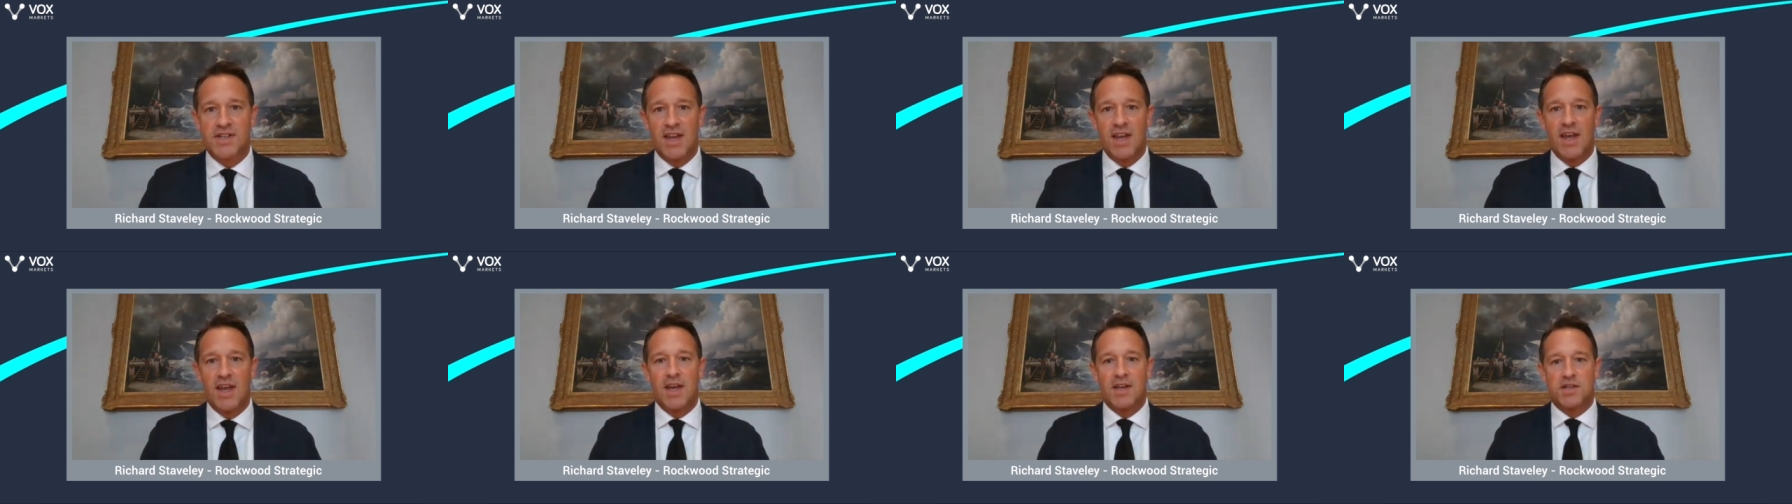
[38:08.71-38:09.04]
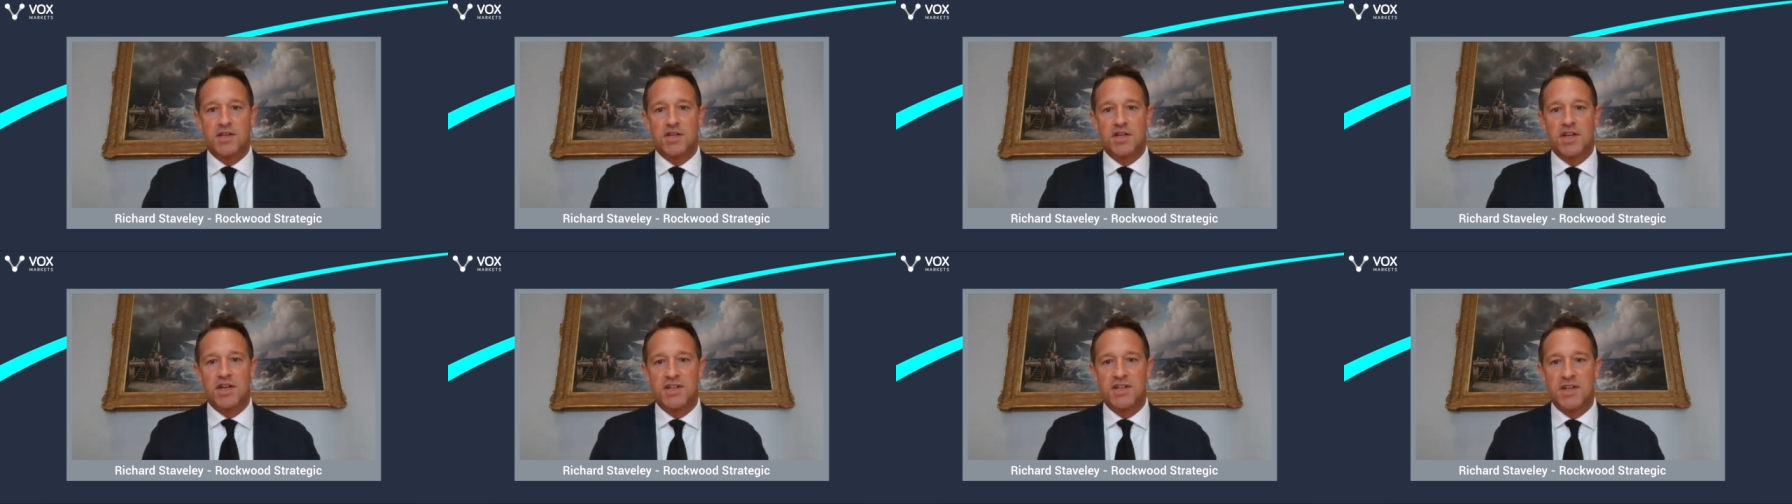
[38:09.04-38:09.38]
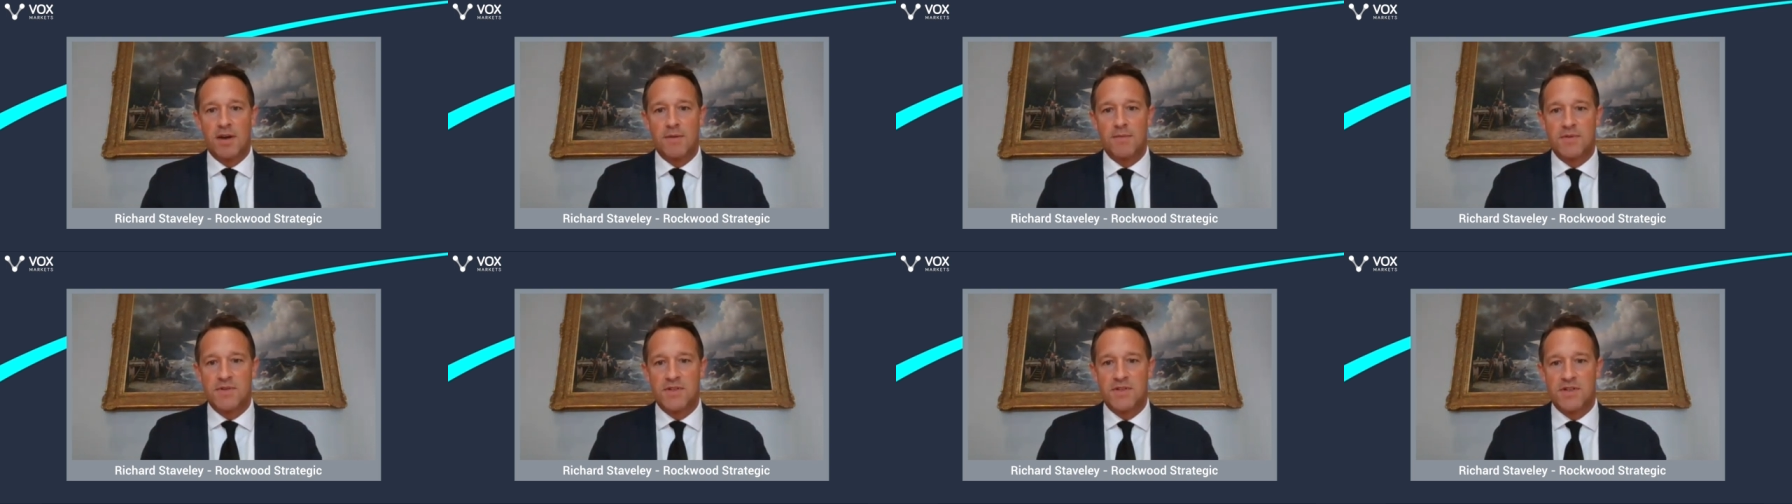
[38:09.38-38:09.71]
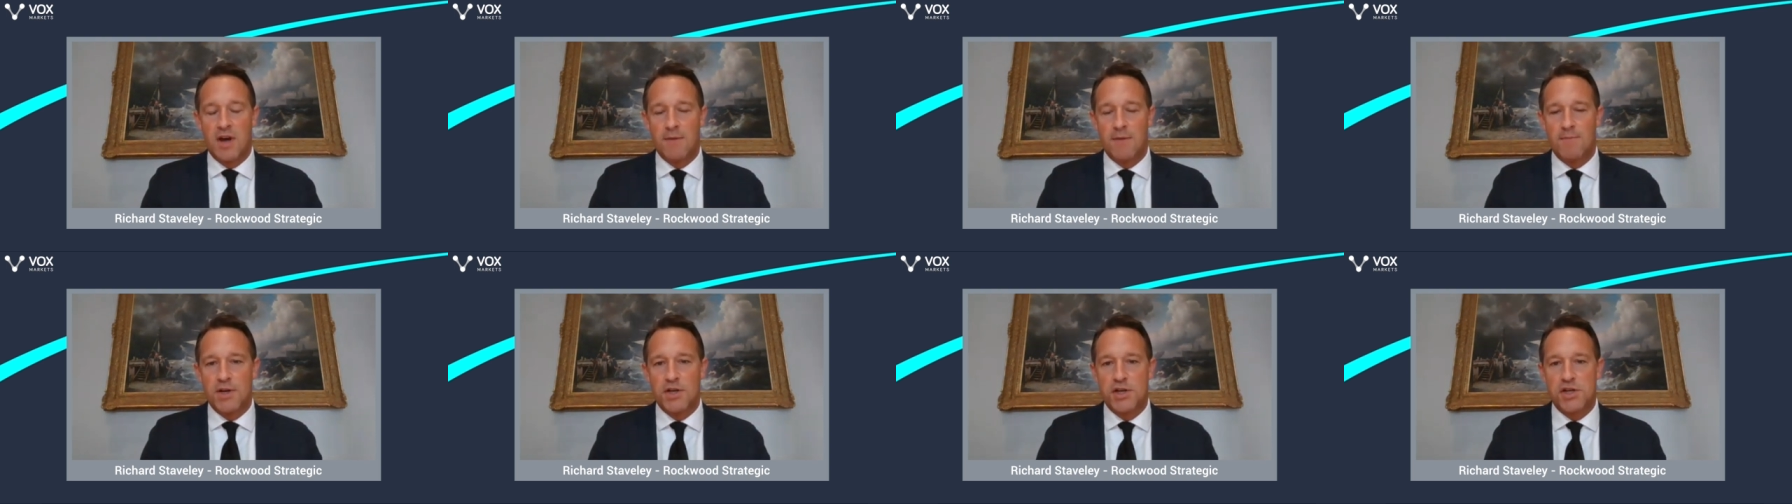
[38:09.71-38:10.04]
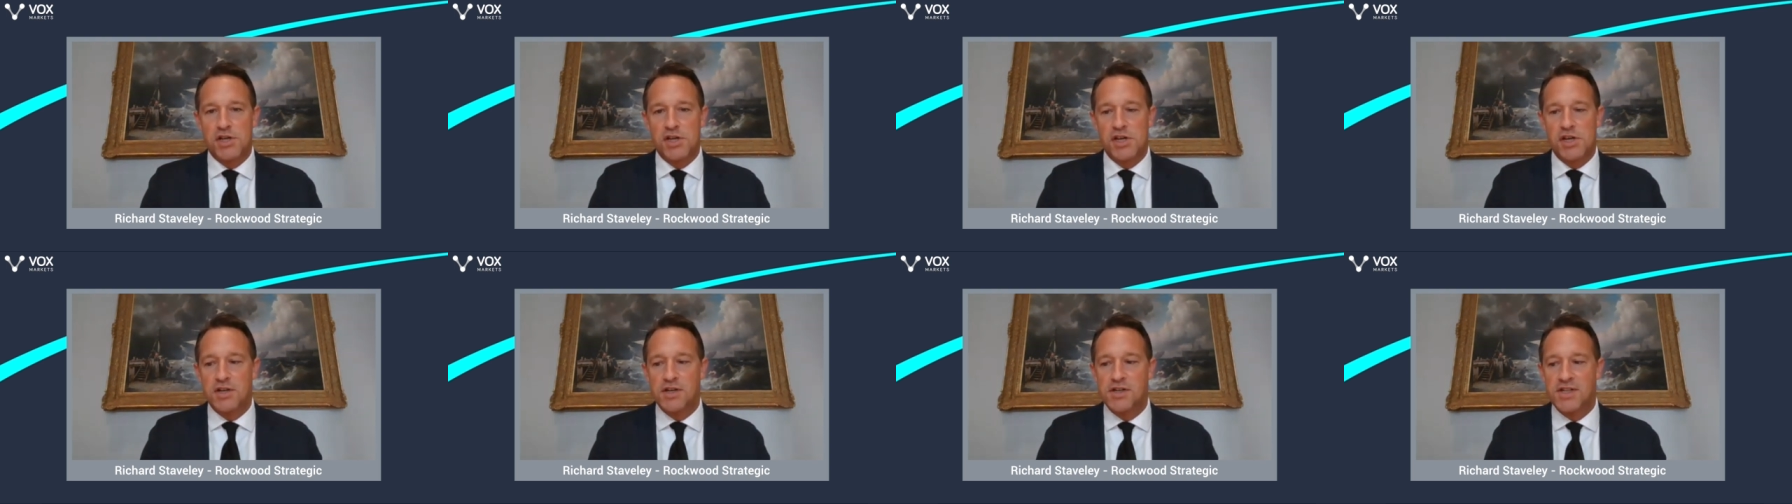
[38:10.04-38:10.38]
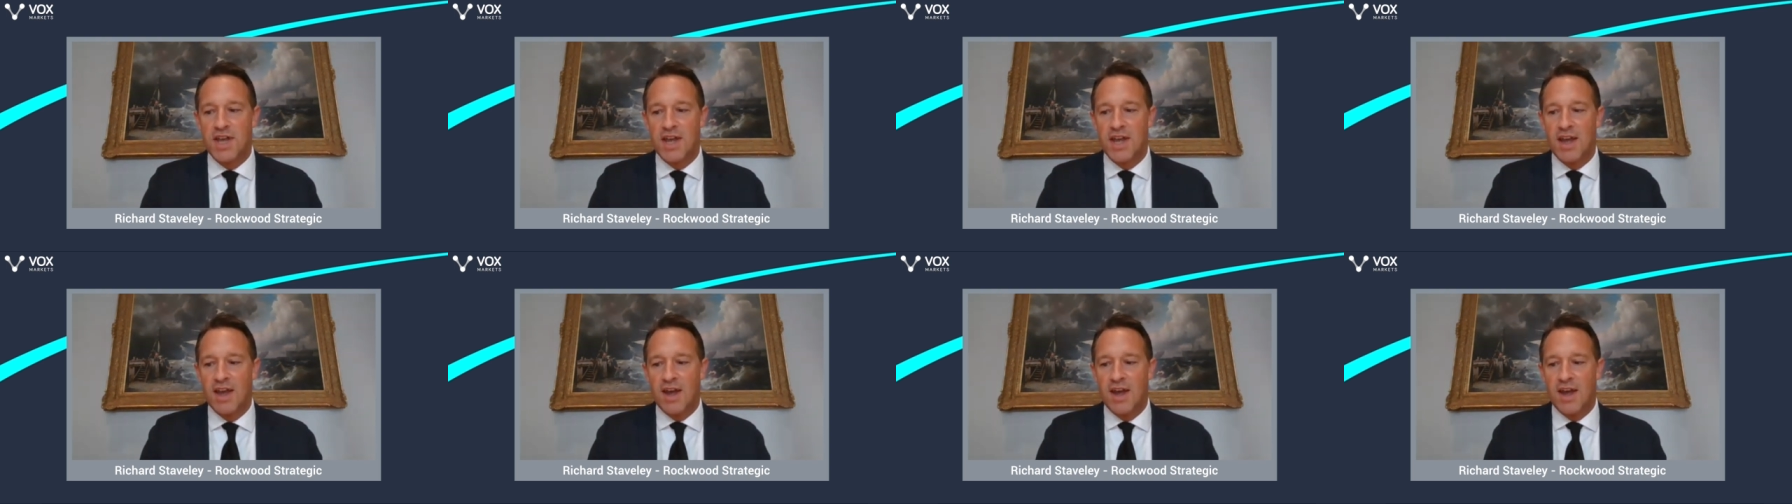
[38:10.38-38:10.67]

ESG type issues.